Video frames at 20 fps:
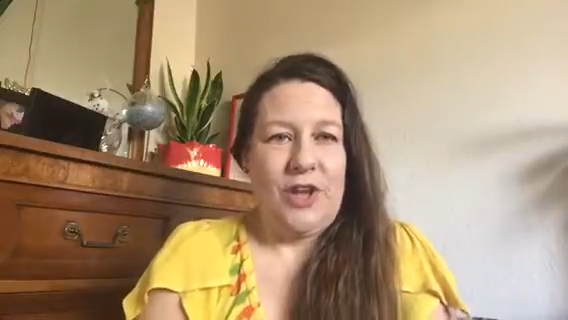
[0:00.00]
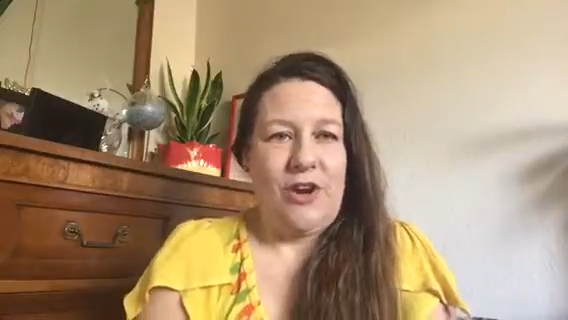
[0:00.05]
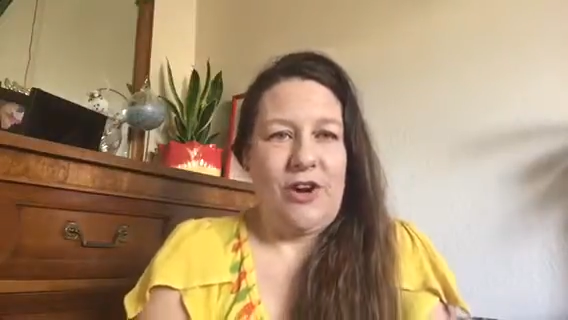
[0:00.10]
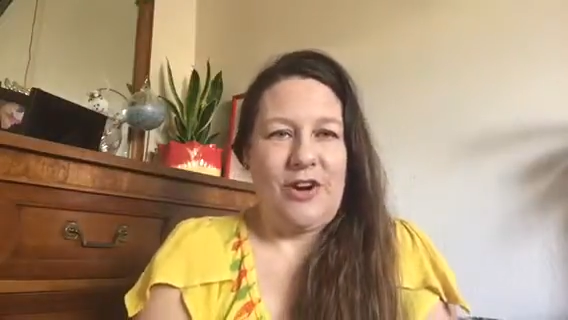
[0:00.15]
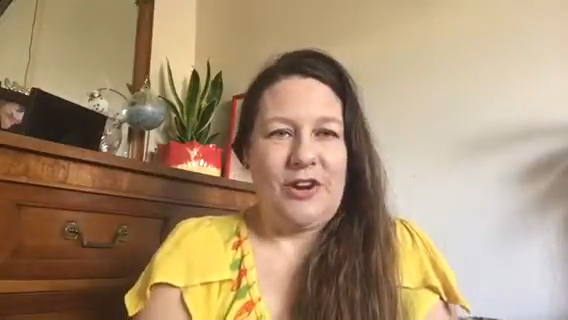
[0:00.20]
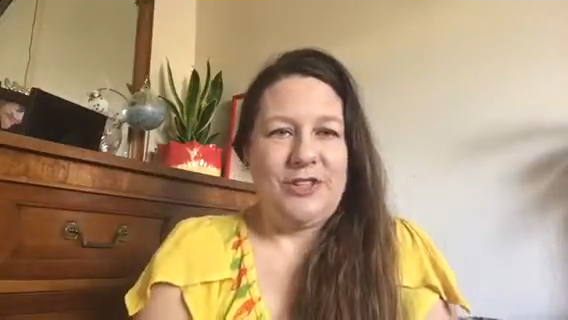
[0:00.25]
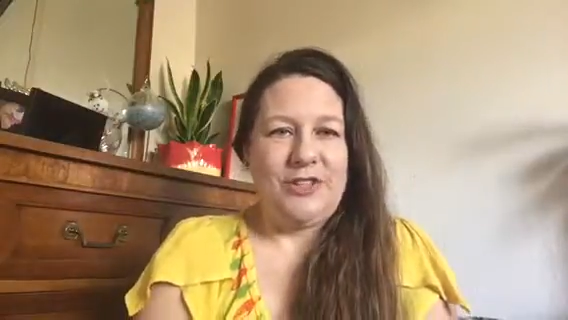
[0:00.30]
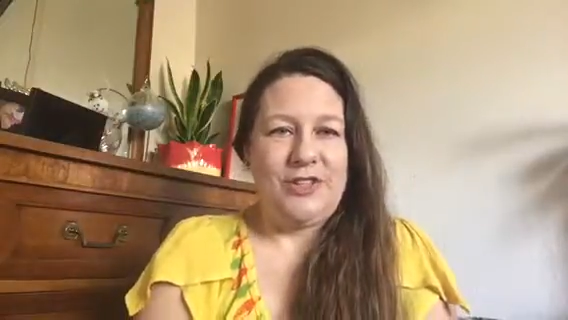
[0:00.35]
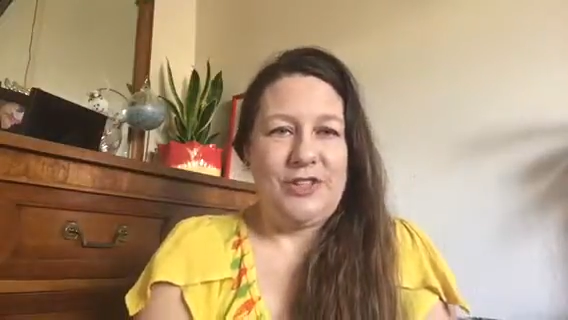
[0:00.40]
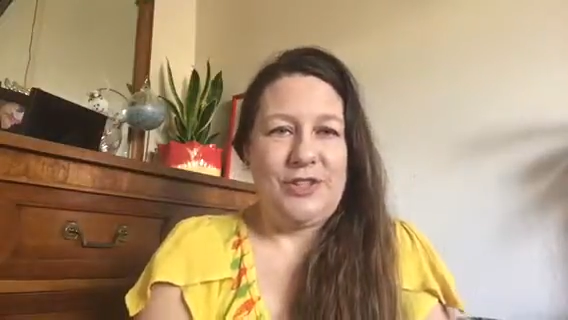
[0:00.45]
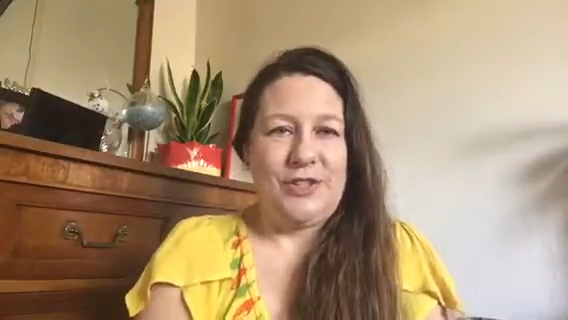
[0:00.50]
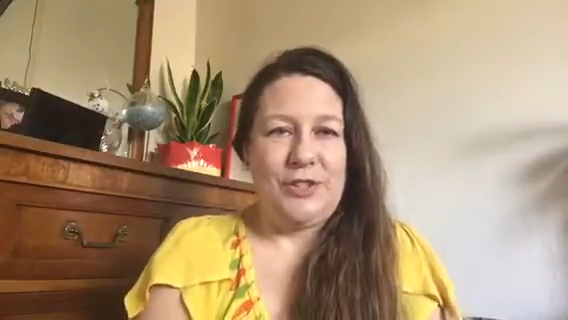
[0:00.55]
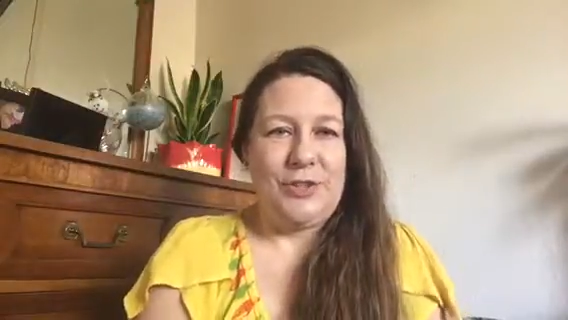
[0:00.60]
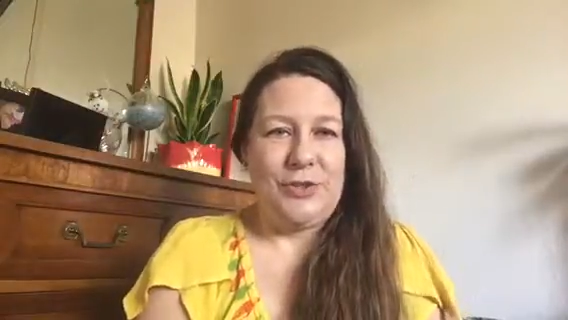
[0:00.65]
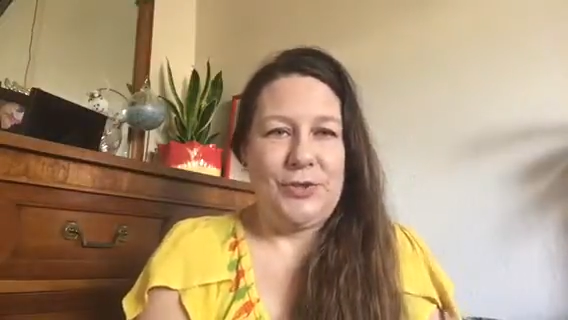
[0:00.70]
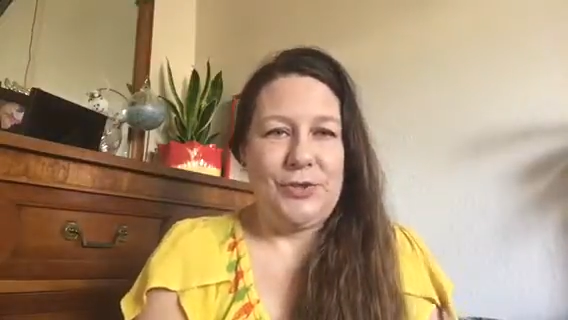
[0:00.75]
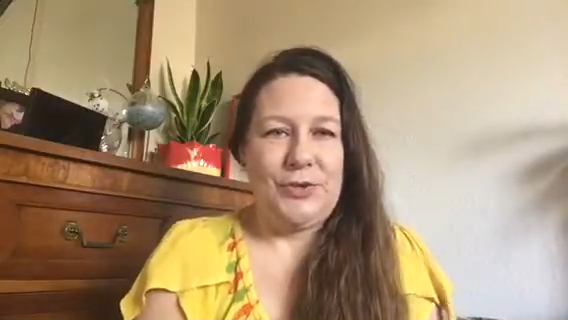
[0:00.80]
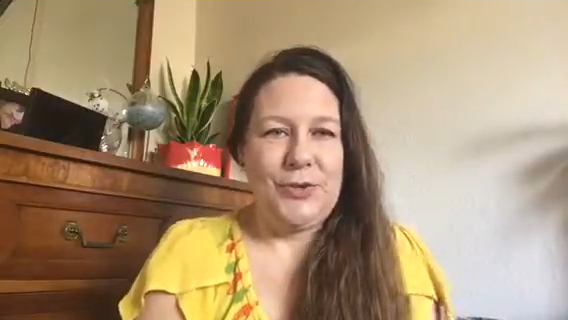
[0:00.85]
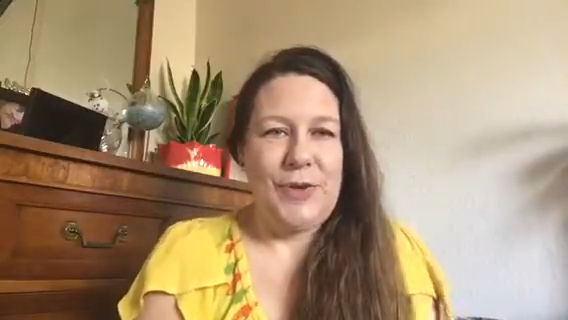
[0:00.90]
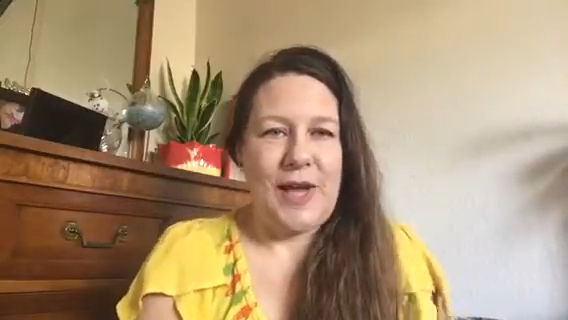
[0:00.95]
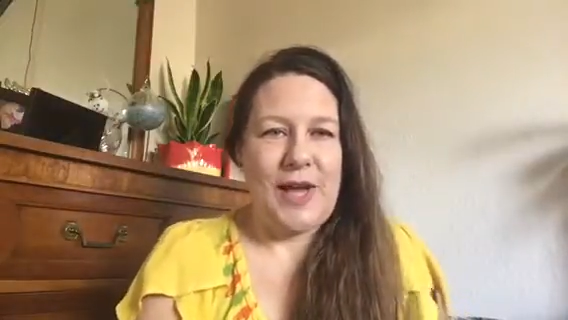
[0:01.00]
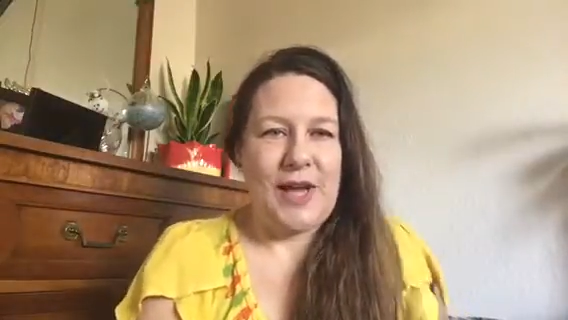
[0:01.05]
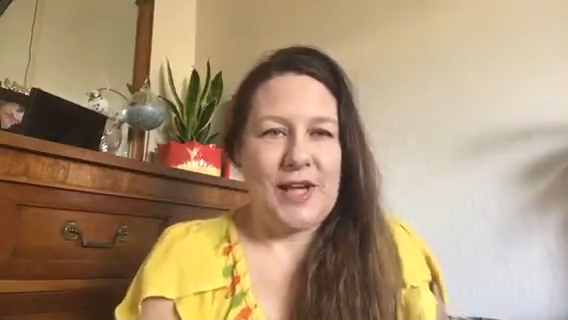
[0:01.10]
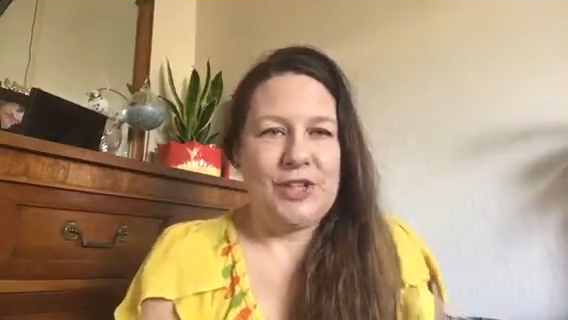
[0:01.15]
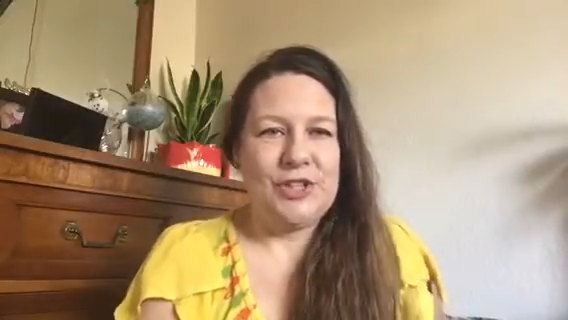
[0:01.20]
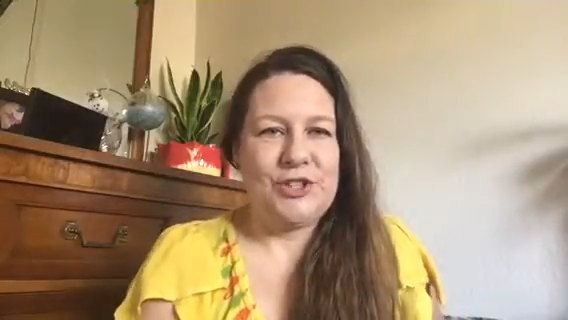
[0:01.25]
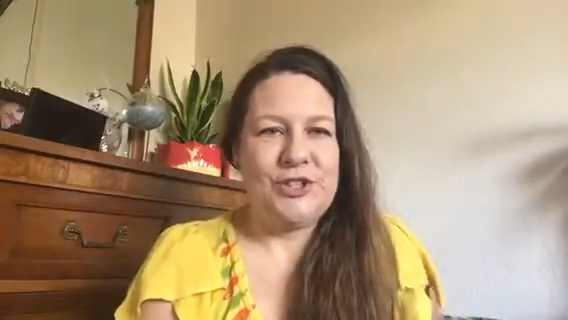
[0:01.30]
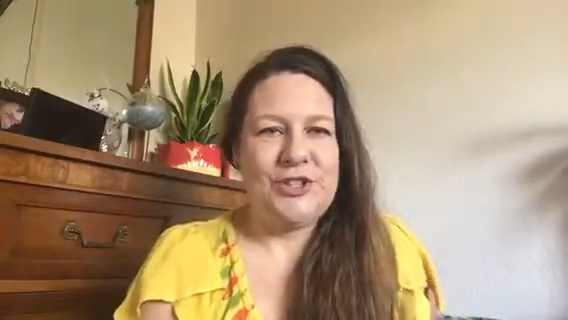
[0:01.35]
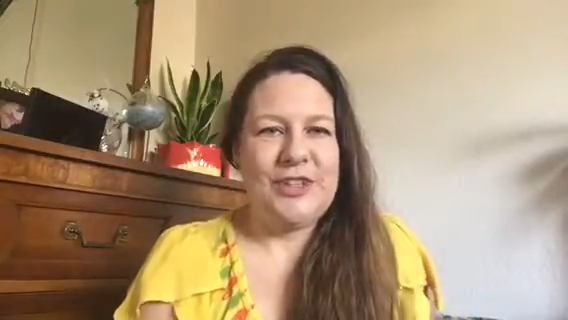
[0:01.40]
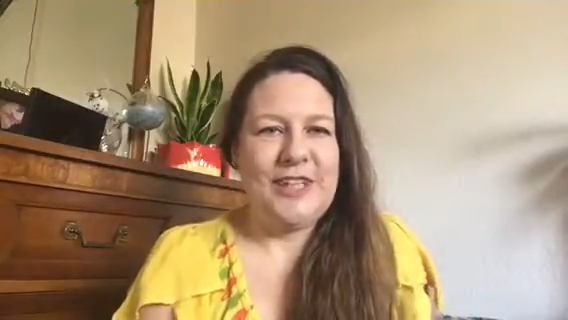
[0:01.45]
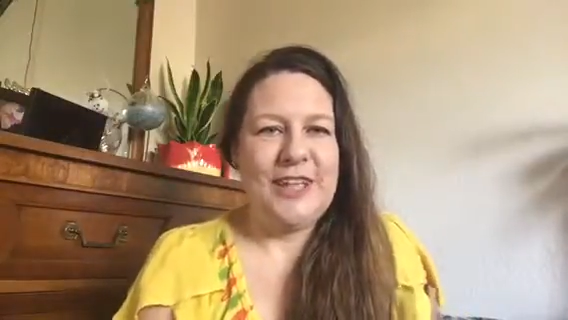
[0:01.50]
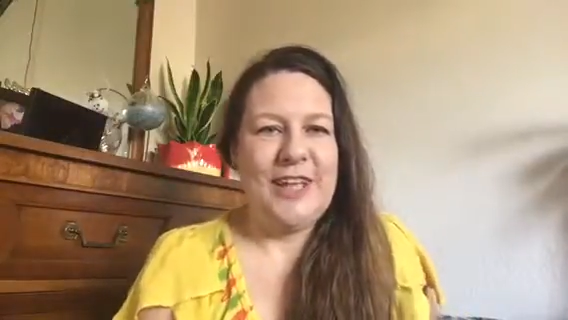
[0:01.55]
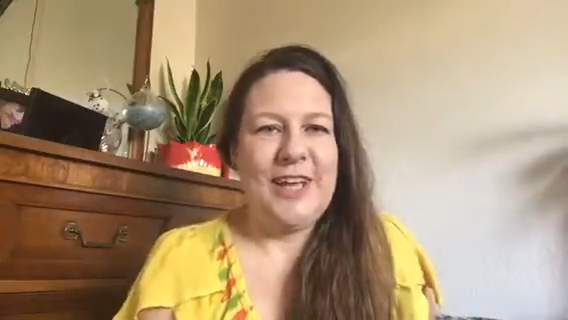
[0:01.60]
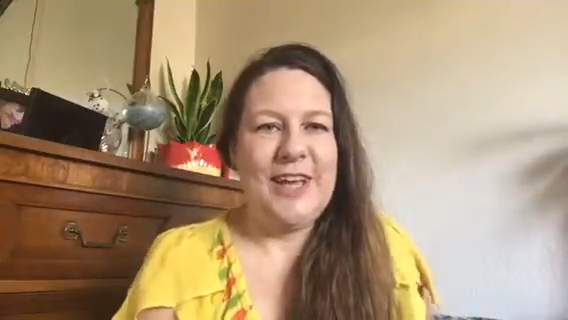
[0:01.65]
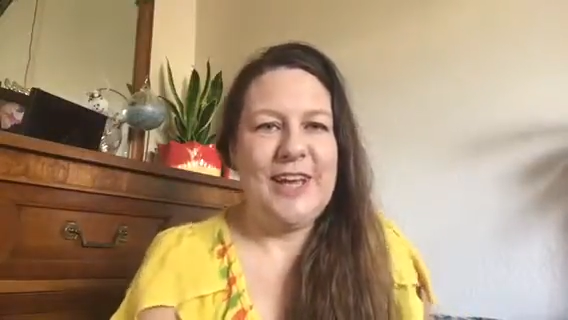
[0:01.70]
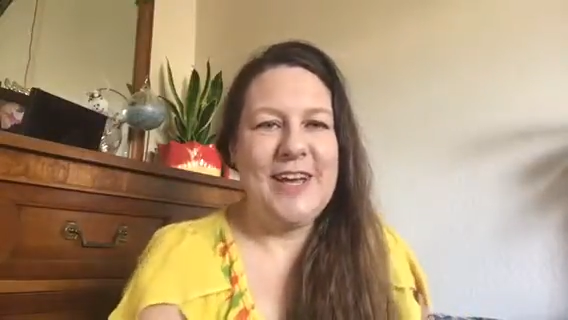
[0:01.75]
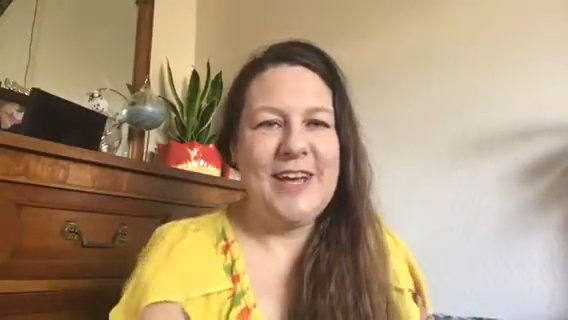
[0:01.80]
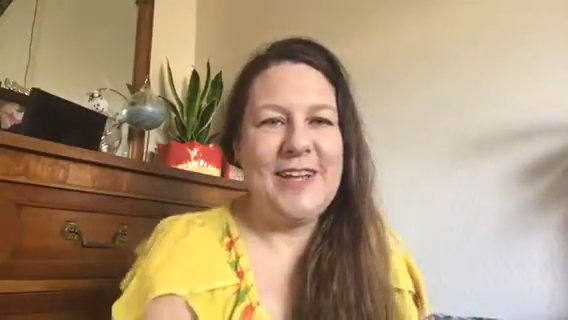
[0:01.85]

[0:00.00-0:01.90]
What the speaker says: hard to do, actually.